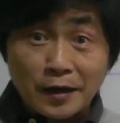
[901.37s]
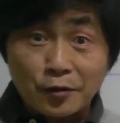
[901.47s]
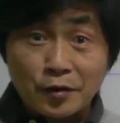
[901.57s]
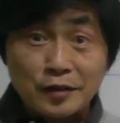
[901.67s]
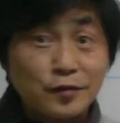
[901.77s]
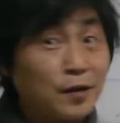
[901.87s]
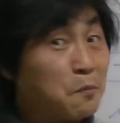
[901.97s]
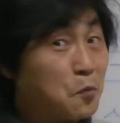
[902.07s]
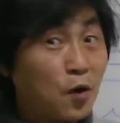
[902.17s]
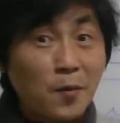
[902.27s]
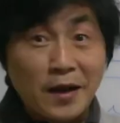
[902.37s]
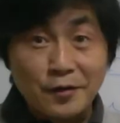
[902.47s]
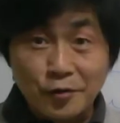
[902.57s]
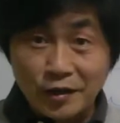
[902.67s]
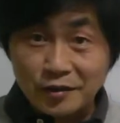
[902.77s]
mitochondria, more
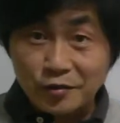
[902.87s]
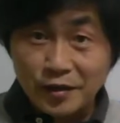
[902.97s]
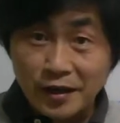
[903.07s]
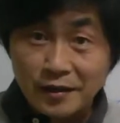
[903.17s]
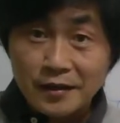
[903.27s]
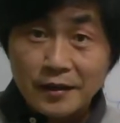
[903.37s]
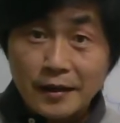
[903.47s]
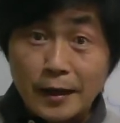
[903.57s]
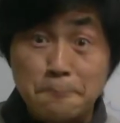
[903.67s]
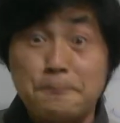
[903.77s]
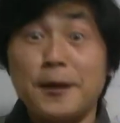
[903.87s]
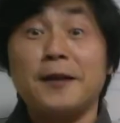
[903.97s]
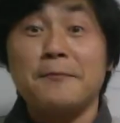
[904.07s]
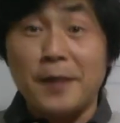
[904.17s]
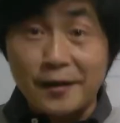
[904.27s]
mitochondria and big
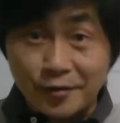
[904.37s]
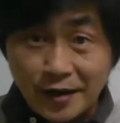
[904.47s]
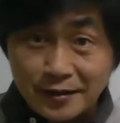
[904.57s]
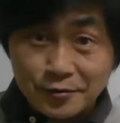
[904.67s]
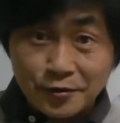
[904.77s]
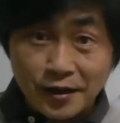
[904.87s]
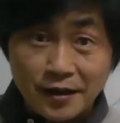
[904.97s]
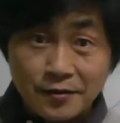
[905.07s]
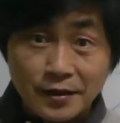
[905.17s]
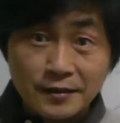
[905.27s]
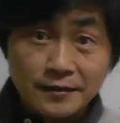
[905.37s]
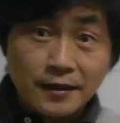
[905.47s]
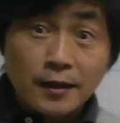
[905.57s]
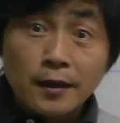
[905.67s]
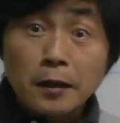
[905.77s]
mitochondria, right,
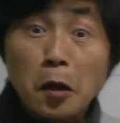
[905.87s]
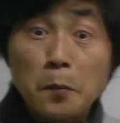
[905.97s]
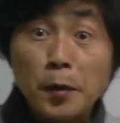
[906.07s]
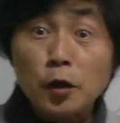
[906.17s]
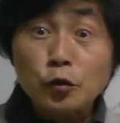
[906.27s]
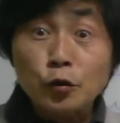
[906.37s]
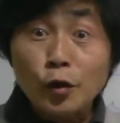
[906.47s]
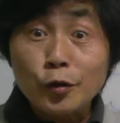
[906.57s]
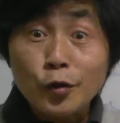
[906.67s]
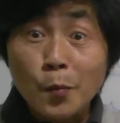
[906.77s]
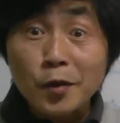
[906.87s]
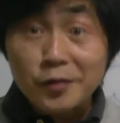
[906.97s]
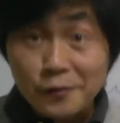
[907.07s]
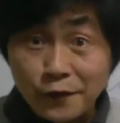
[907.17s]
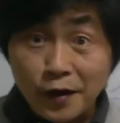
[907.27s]
compared to your
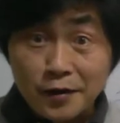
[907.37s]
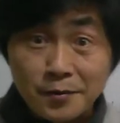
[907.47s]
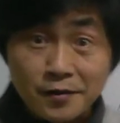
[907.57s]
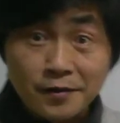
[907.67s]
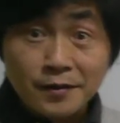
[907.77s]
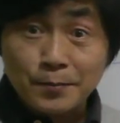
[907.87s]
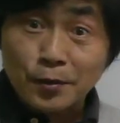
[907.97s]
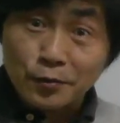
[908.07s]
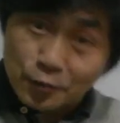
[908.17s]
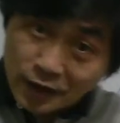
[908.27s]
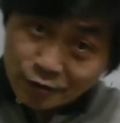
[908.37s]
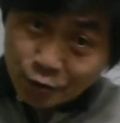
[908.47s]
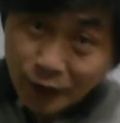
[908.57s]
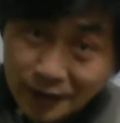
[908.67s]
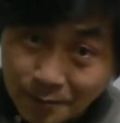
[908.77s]
muscle fiber, because you are
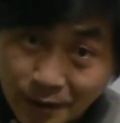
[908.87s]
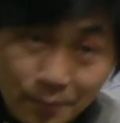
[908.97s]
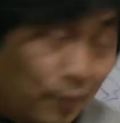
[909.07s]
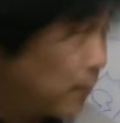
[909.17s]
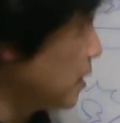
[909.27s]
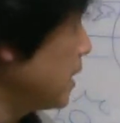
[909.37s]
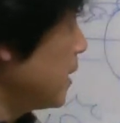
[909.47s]
trained people,